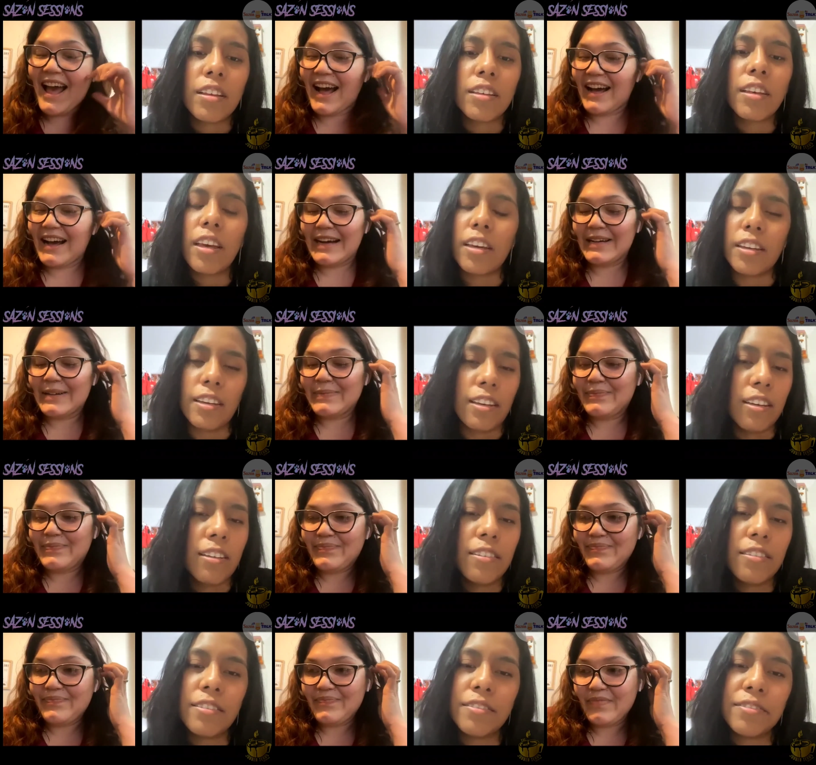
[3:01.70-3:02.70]
Speaker 1: Yeah,
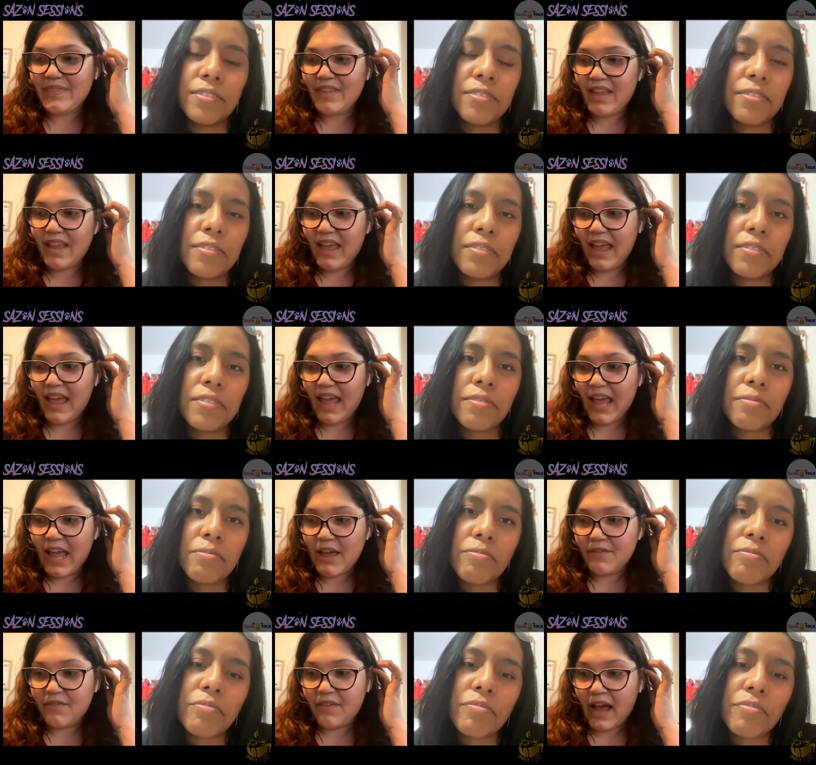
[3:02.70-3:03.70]
um,
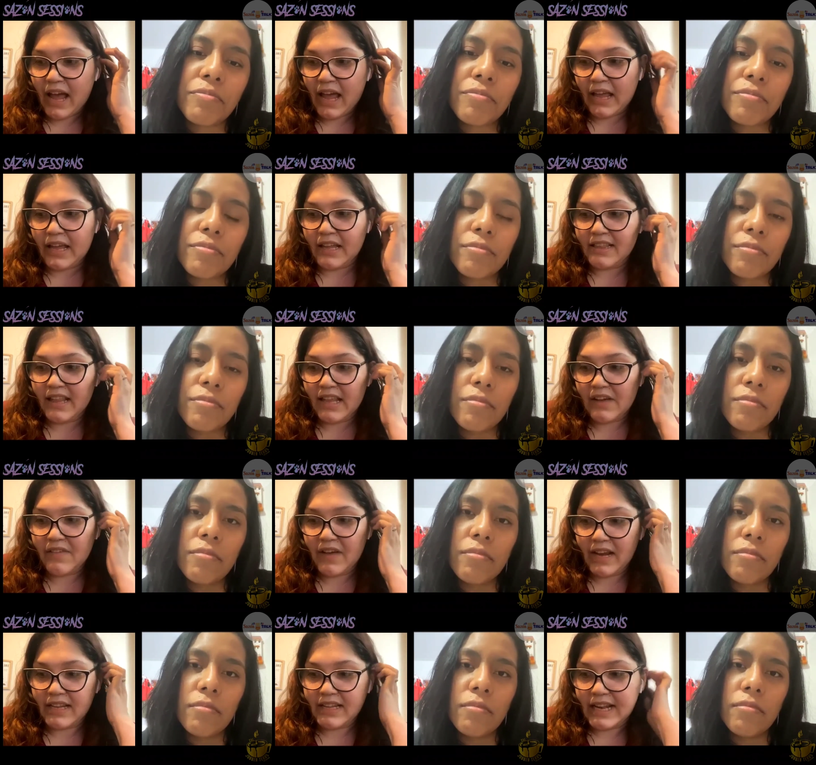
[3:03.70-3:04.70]
yeah. If I think
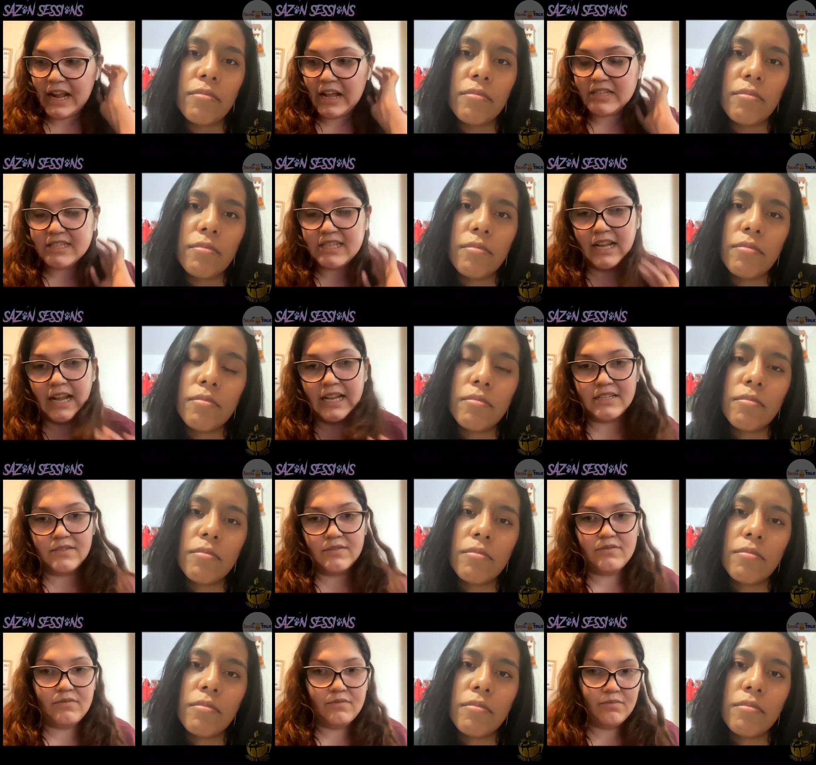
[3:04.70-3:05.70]
of anything else, like I
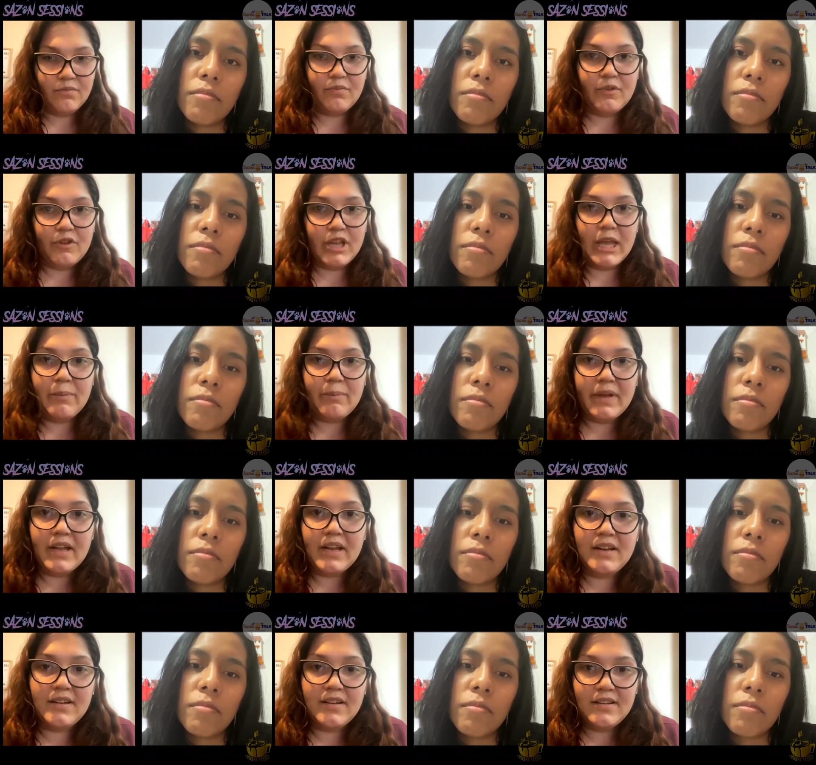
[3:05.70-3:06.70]
will keep
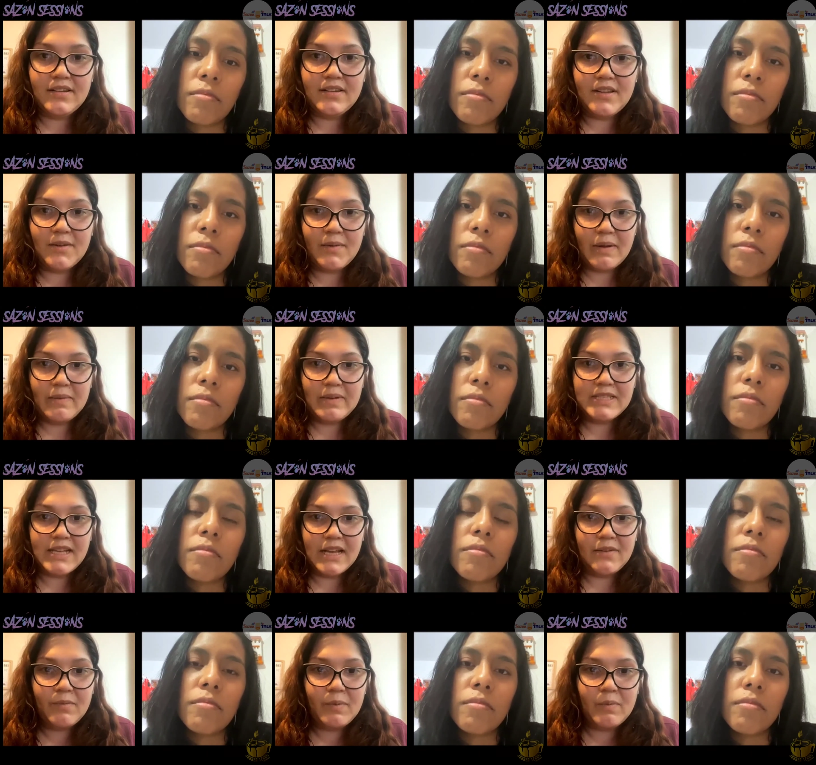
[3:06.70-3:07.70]
it the way we
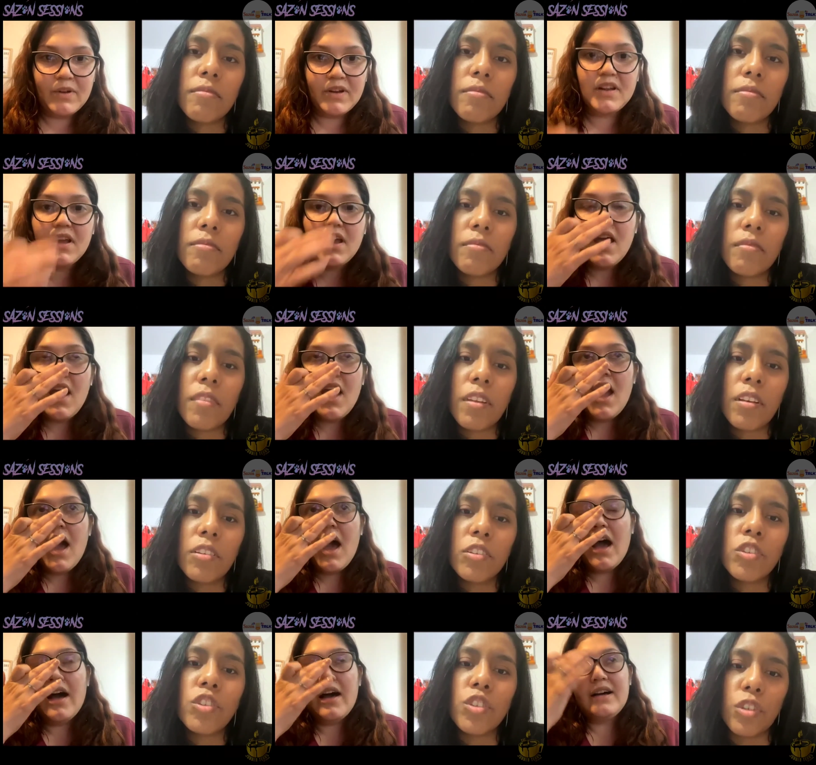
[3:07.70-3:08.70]
said we would.
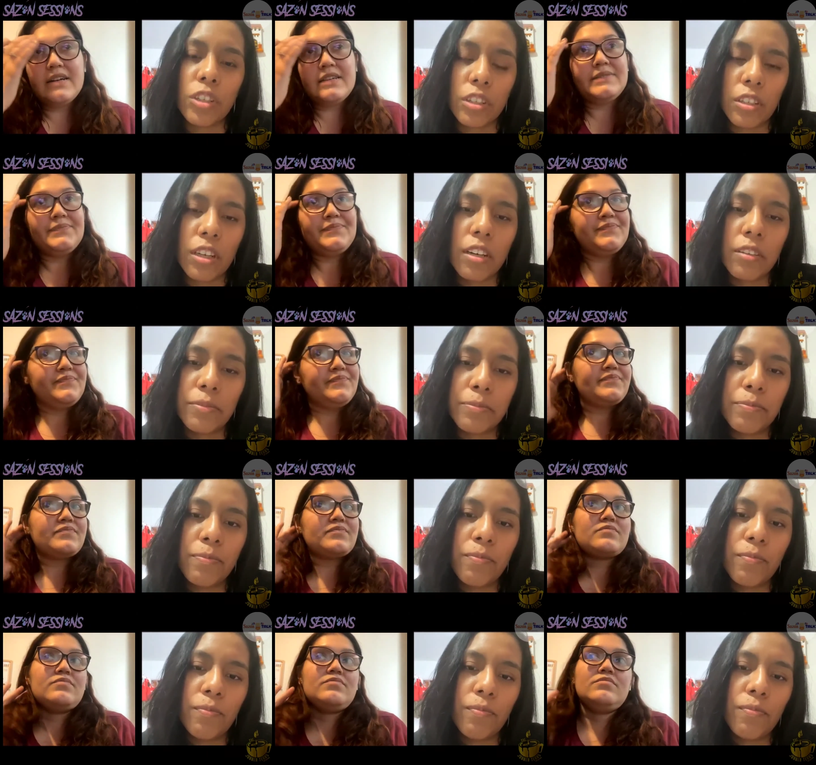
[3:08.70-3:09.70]
Sure, um, yeah.
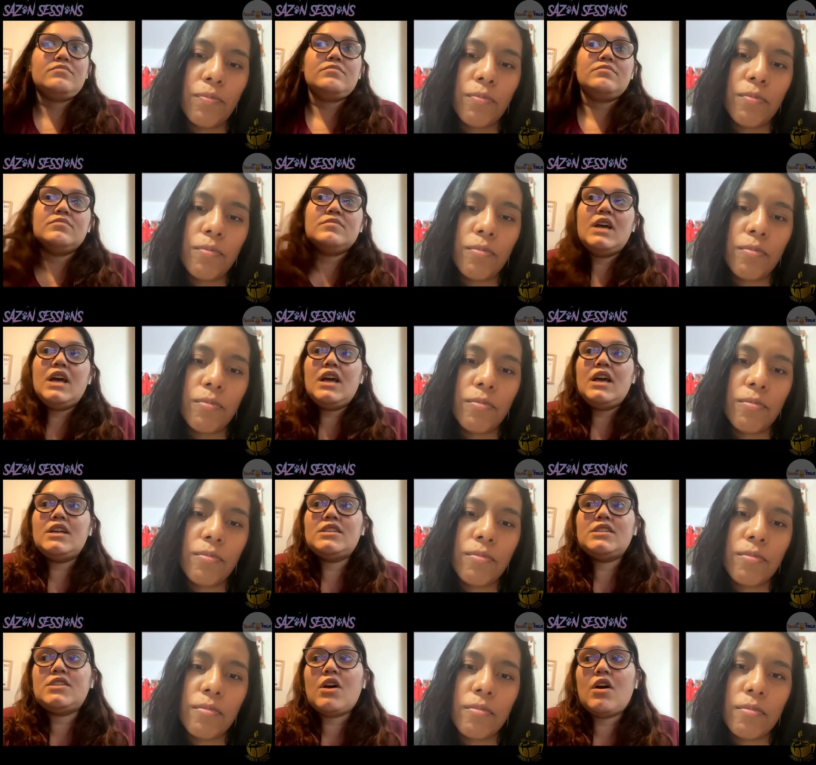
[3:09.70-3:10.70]
Mm-hmm.
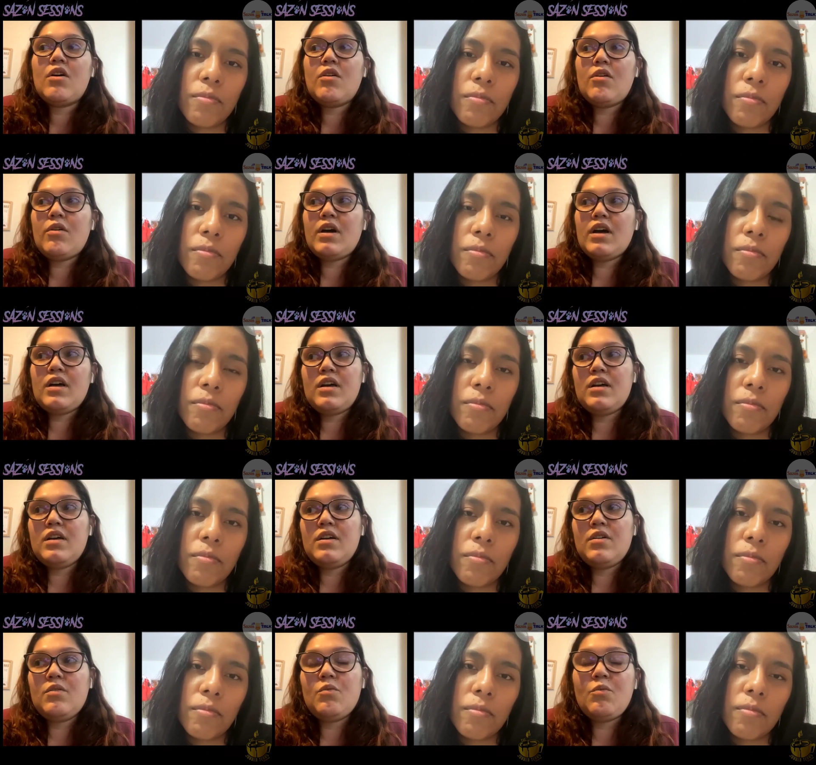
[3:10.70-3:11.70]
So,
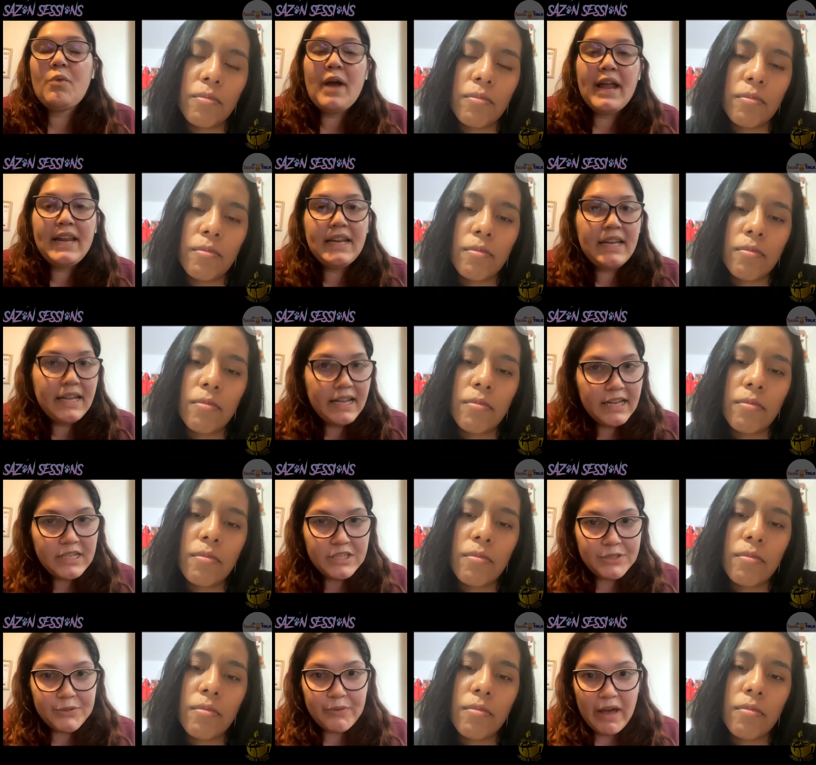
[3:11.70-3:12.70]
when
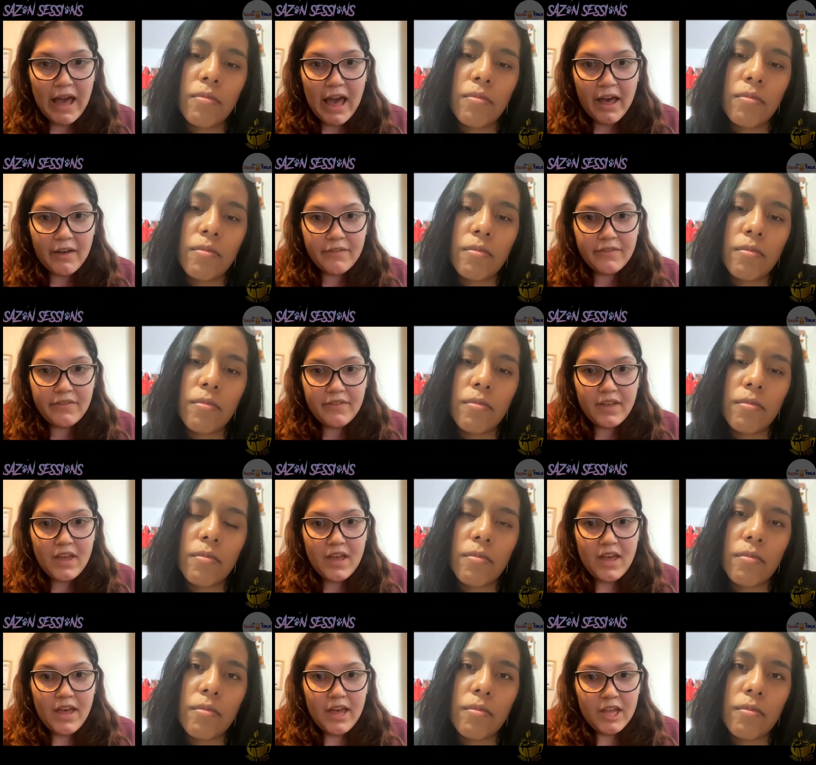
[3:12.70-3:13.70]
did you have
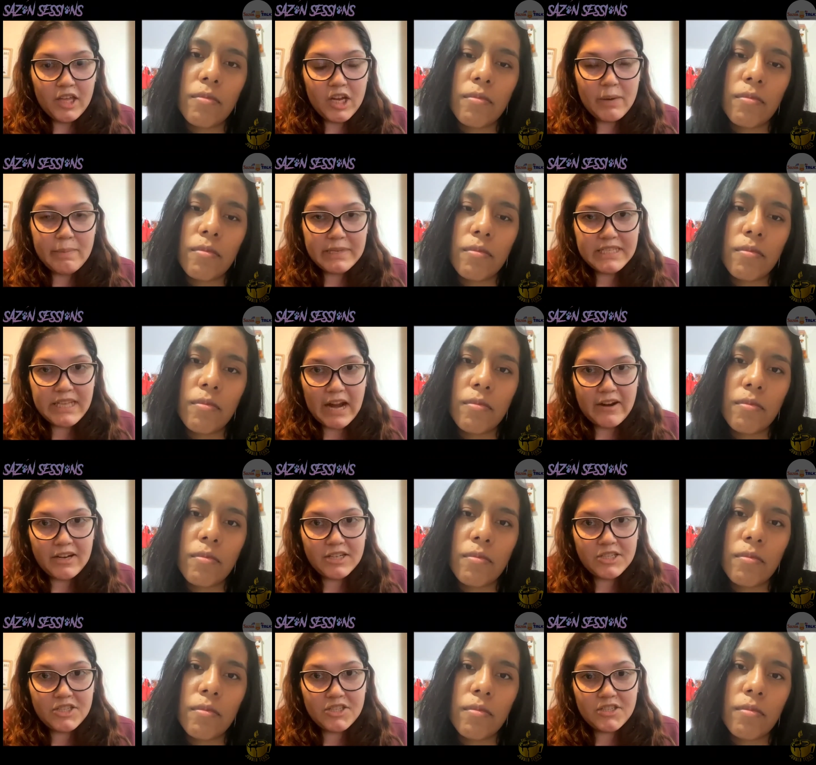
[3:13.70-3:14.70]
your
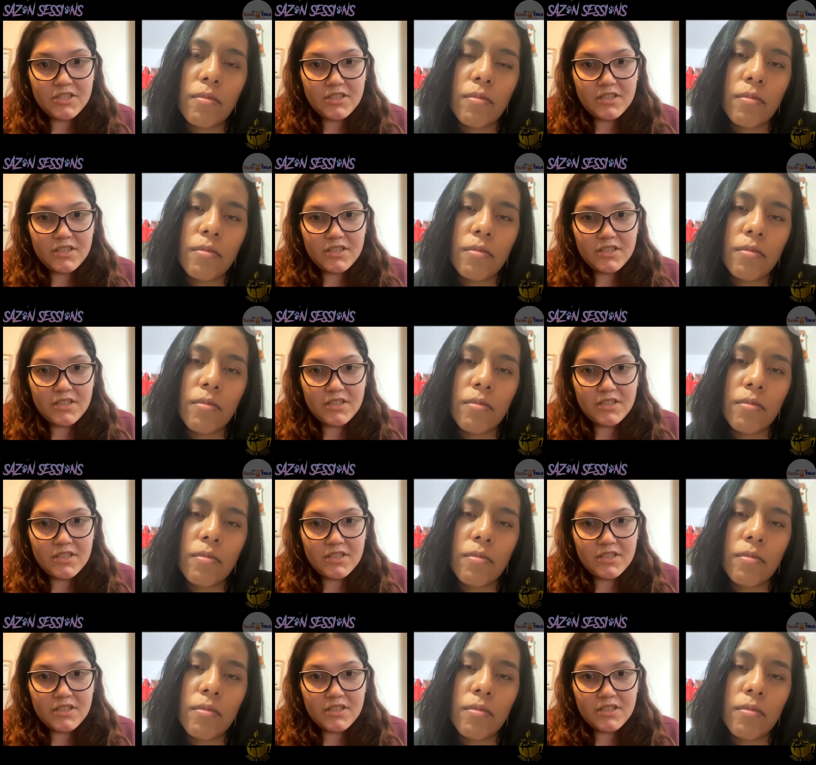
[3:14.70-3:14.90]
miscarriage?